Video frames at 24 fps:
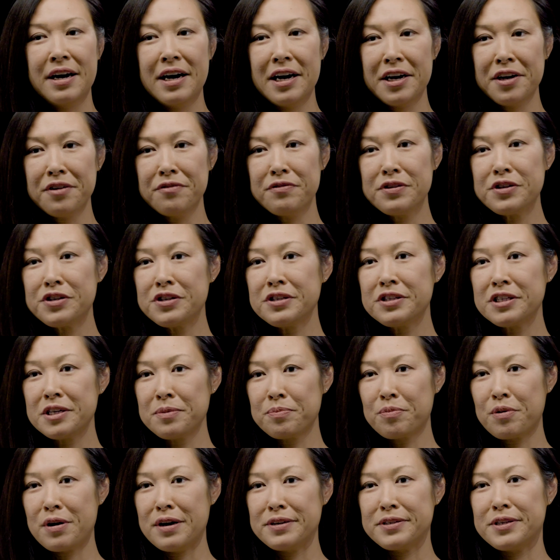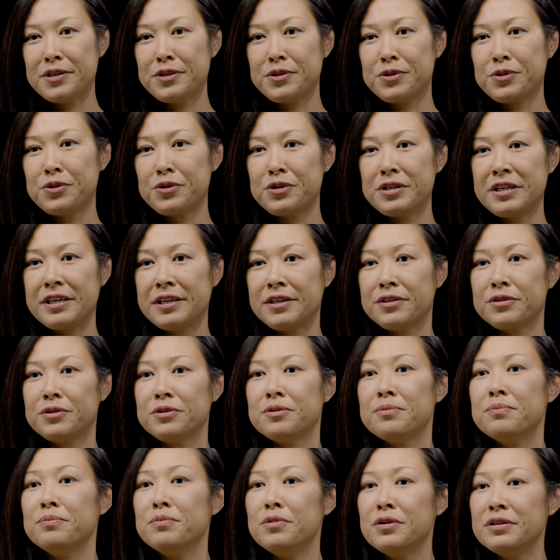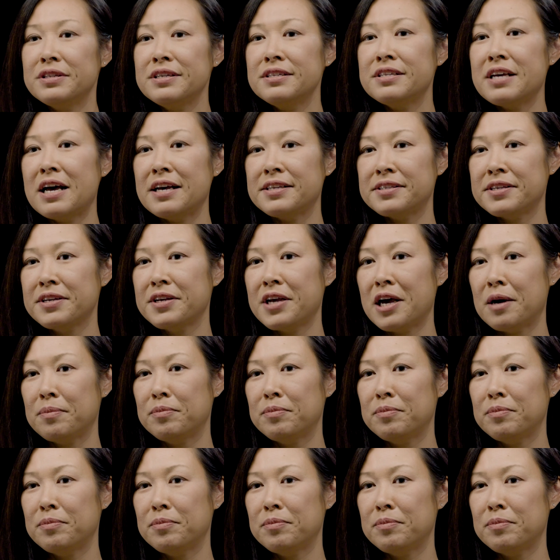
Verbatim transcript: High-efficiency processors handle multitasking